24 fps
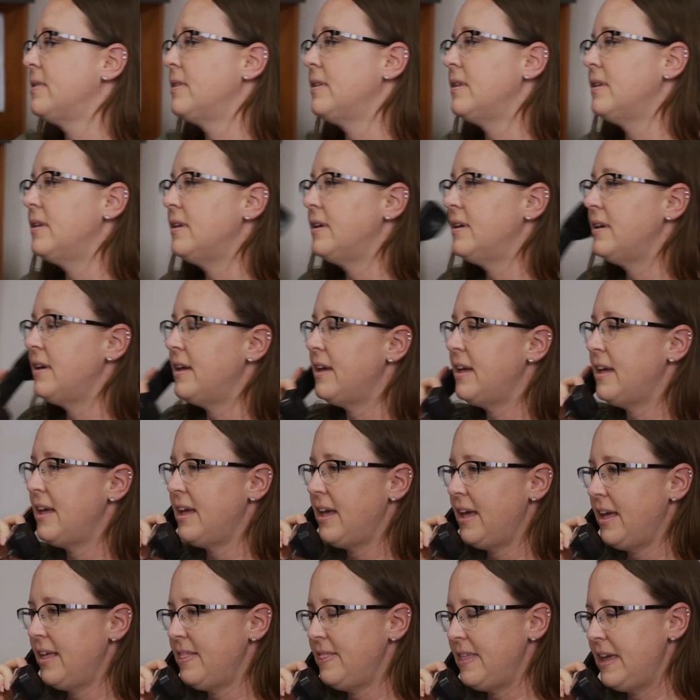for a
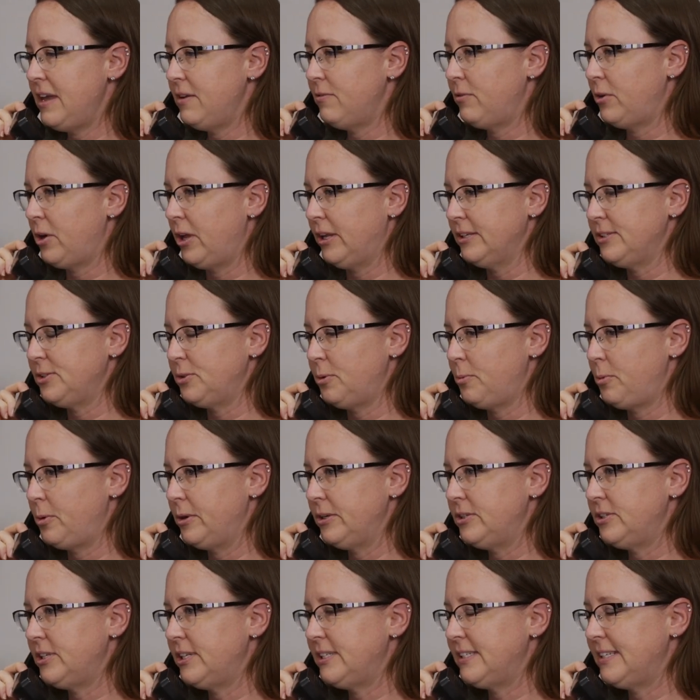variety of seasonal
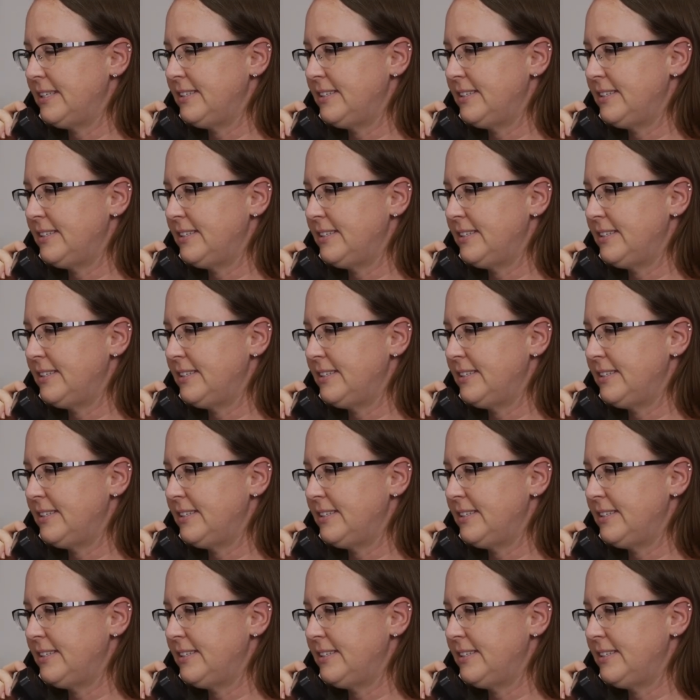positions. Our